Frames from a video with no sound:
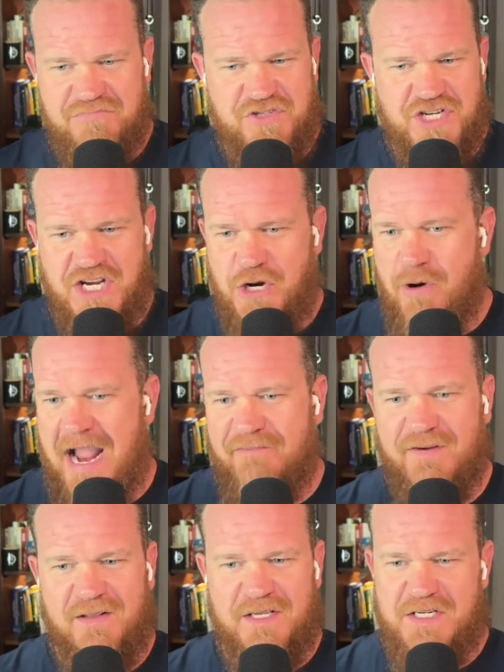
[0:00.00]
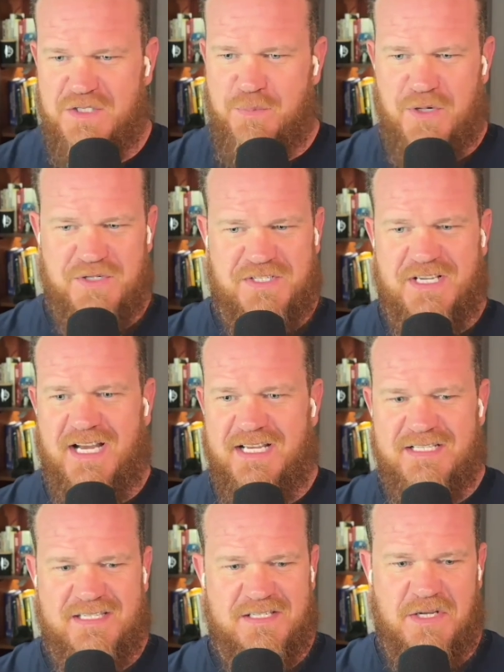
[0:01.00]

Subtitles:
geographically dispersed sites.